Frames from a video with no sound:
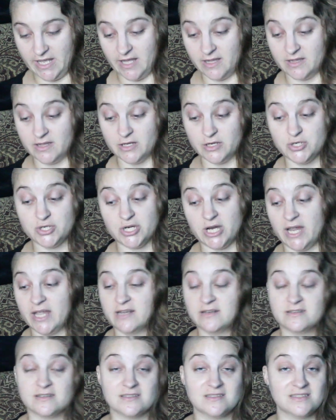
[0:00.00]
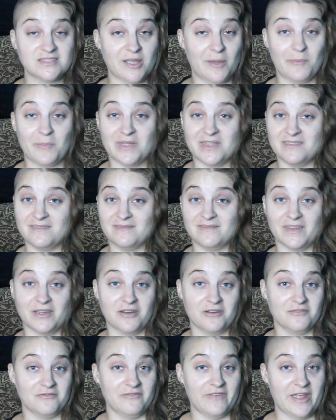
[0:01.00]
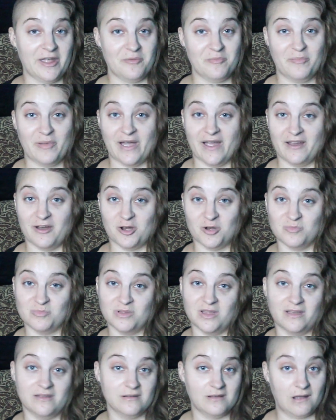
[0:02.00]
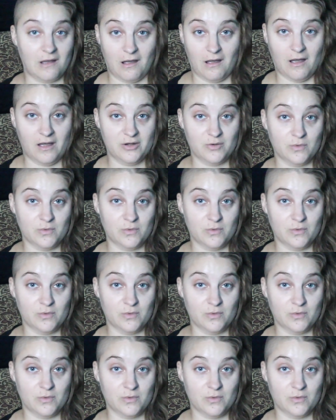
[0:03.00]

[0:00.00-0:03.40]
and they're trying to summon their vampire blood god,